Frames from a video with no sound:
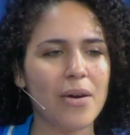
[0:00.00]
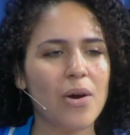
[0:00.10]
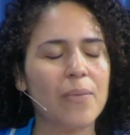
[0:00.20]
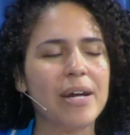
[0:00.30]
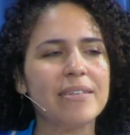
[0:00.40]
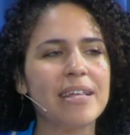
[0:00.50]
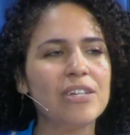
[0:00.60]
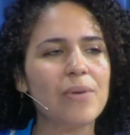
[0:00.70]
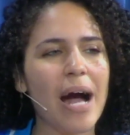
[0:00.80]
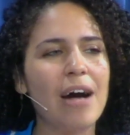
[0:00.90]
Whereas
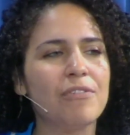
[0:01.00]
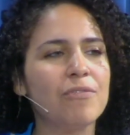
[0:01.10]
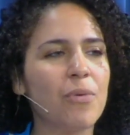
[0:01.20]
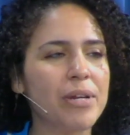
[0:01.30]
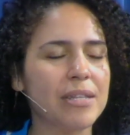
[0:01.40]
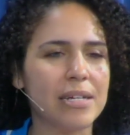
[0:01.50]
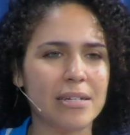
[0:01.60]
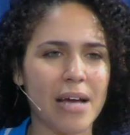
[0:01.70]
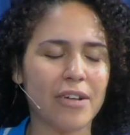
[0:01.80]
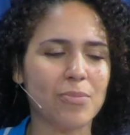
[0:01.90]
then you have avoidantly
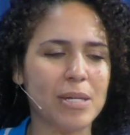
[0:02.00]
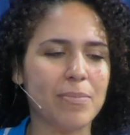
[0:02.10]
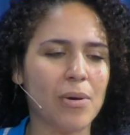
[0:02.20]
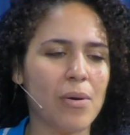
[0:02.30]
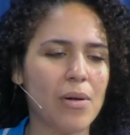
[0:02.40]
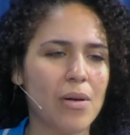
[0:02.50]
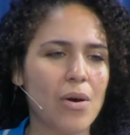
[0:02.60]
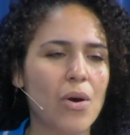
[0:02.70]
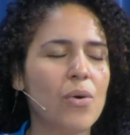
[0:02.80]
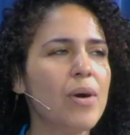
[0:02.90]
attached people
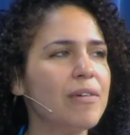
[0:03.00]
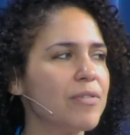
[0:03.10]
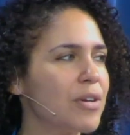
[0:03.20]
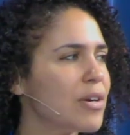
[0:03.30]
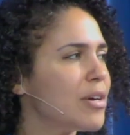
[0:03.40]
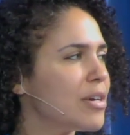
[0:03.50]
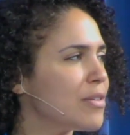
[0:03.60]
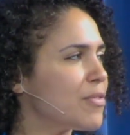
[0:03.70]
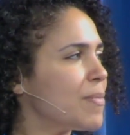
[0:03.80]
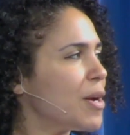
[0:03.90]
who have
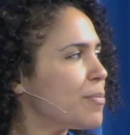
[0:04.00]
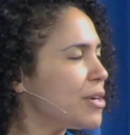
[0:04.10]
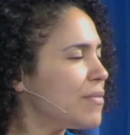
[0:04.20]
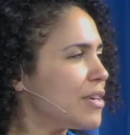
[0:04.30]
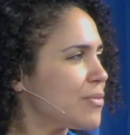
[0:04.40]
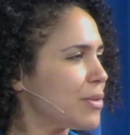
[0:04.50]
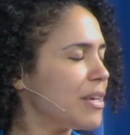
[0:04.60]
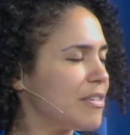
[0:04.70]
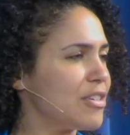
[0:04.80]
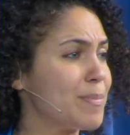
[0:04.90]
learned from their previous
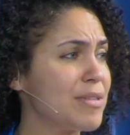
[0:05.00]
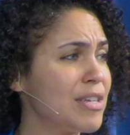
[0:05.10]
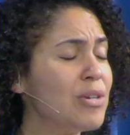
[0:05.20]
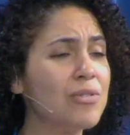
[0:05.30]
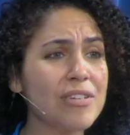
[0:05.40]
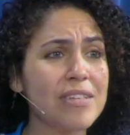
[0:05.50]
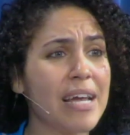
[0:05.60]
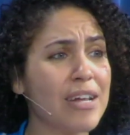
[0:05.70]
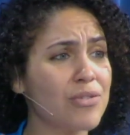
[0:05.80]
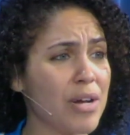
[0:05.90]
relationships that you just
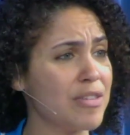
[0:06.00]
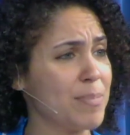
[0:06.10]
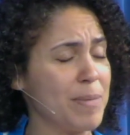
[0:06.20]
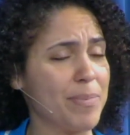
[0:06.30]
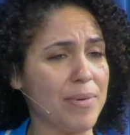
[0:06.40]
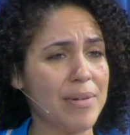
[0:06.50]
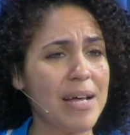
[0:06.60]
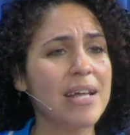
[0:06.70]
can't trust people,